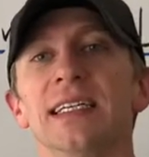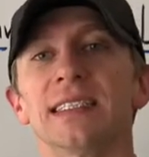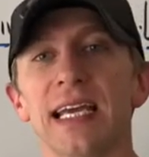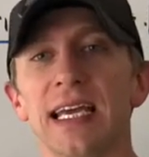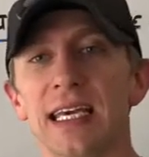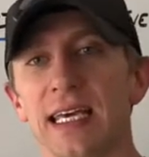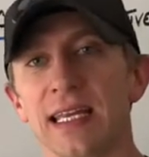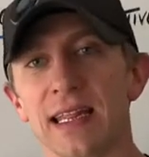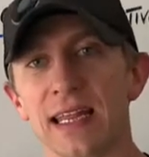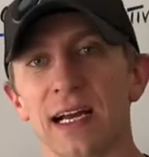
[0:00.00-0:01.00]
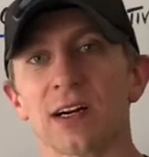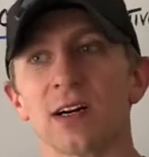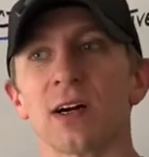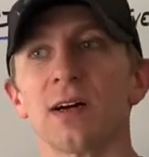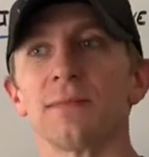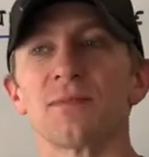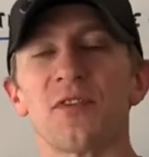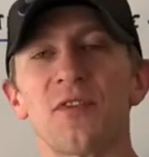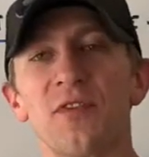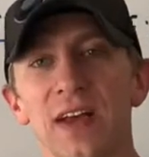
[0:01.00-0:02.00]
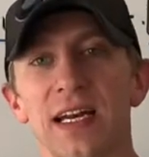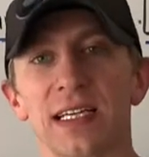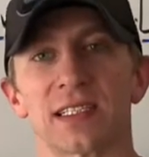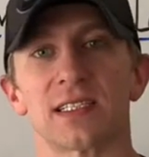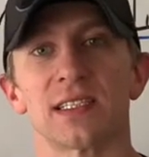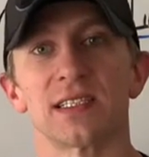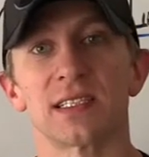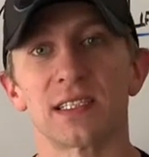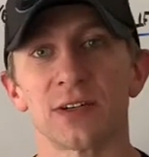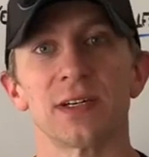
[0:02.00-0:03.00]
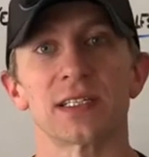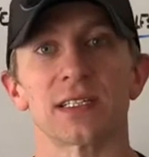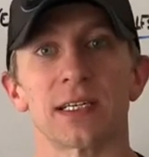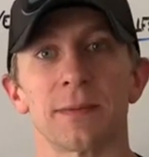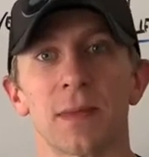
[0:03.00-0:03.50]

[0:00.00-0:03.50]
taking their fitness seriously,